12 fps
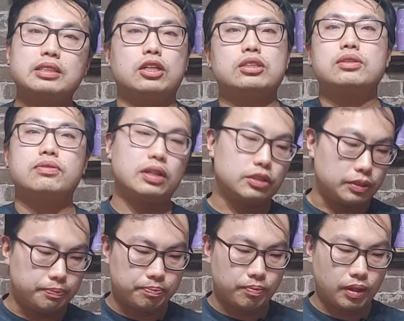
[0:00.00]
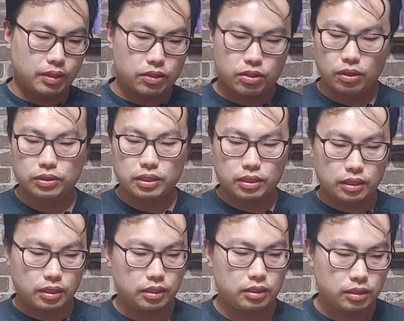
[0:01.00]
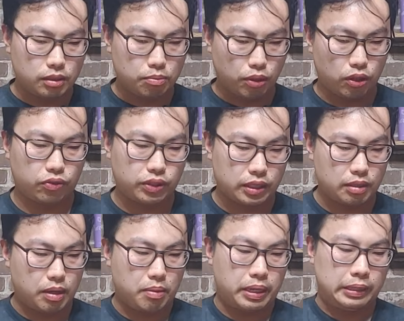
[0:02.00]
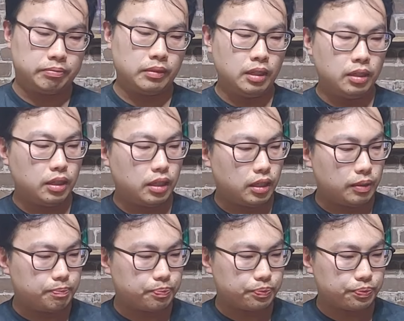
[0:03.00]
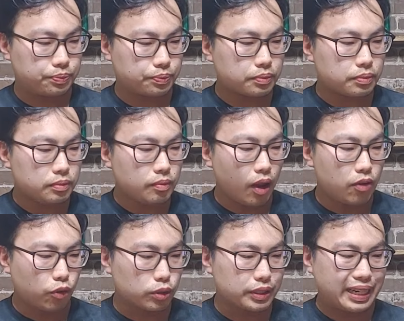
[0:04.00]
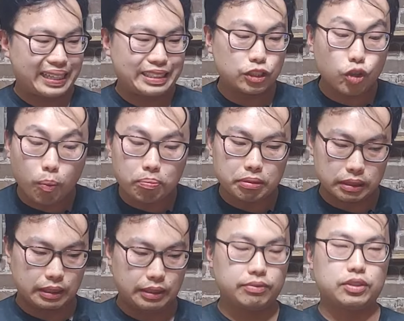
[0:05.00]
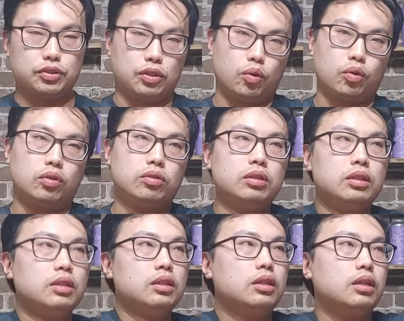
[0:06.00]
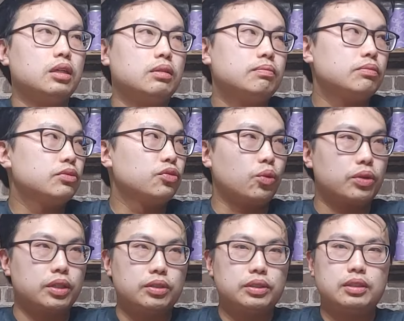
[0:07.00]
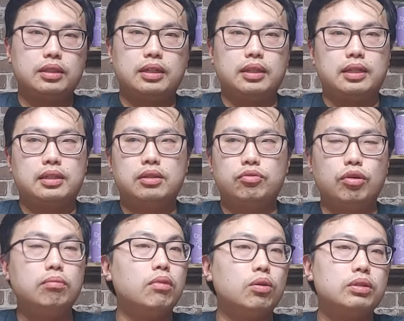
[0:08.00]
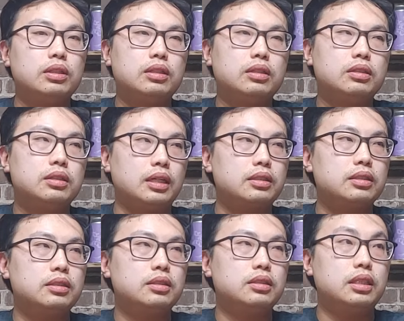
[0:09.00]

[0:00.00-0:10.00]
It's 100 of 100. This goes uh, is perfect in my mind. Um, unfortunately, I don't believe there's a local um, Florida Gose that like remotely tastes